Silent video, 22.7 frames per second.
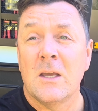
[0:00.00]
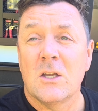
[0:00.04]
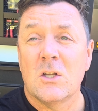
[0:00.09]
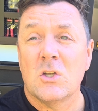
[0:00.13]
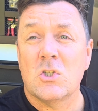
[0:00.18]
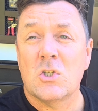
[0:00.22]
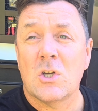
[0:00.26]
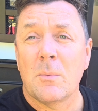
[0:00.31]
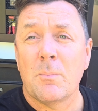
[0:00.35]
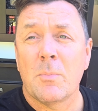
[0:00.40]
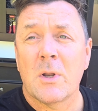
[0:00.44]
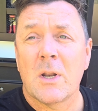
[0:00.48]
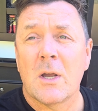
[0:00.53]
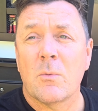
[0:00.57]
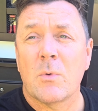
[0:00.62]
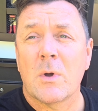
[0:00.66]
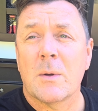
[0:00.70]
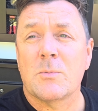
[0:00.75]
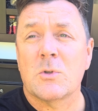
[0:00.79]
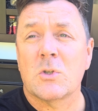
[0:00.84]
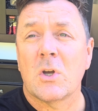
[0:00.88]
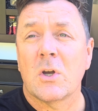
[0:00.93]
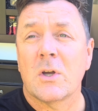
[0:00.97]
Jump on our
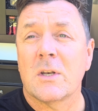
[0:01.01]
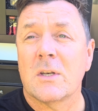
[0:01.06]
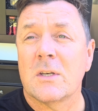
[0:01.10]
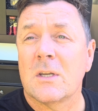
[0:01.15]
website,